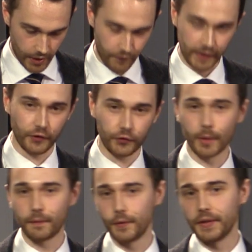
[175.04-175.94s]
In fact, it
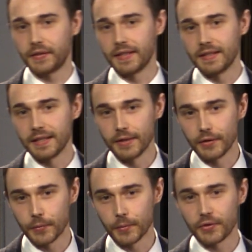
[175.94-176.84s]
stopped for 18
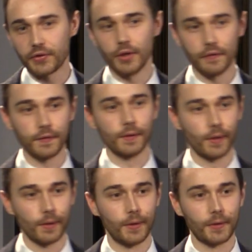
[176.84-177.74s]
years, which is an awful
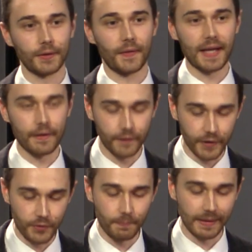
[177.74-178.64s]
lot longer than the
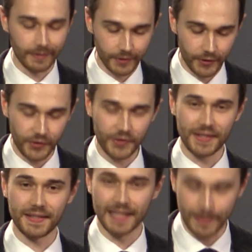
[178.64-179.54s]
average builder's
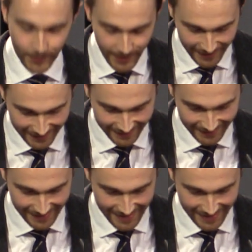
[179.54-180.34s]
tea break.